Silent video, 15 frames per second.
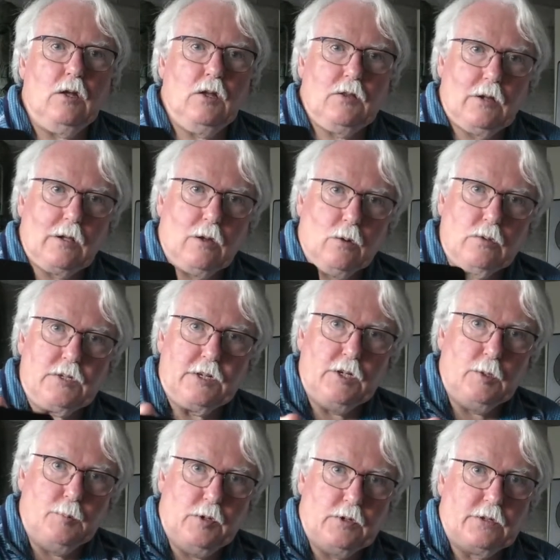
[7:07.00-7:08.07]
closer you
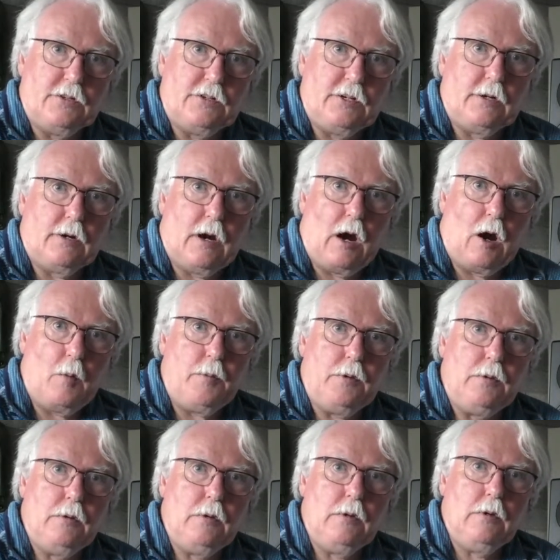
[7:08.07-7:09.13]
put it to your harp,
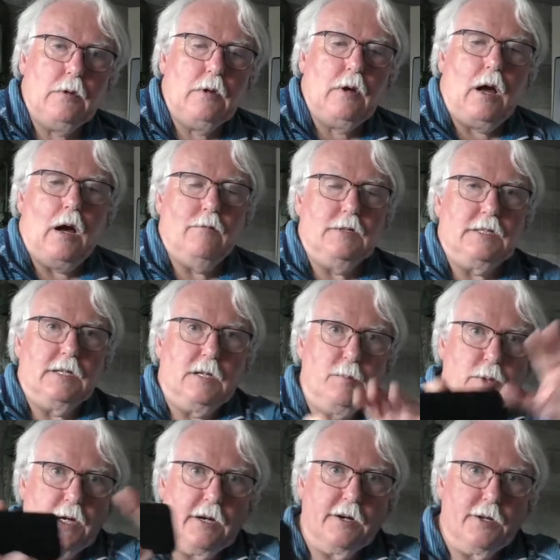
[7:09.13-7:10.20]
obviously the
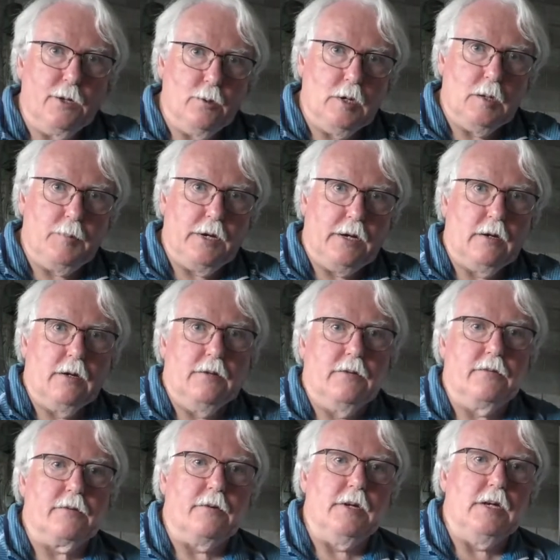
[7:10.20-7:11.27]
bigger you will appear on the
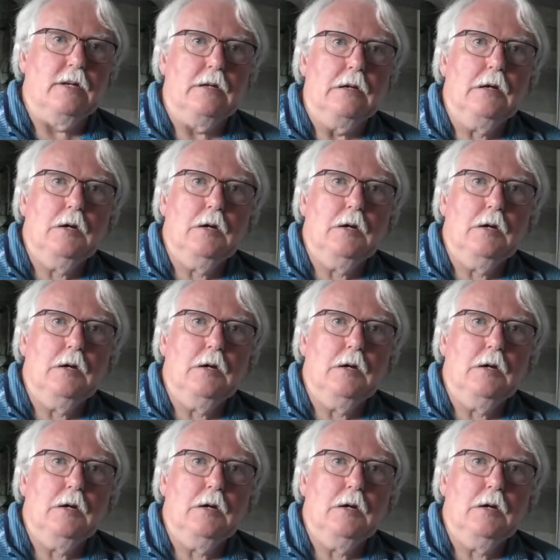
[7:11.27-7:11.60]
screen,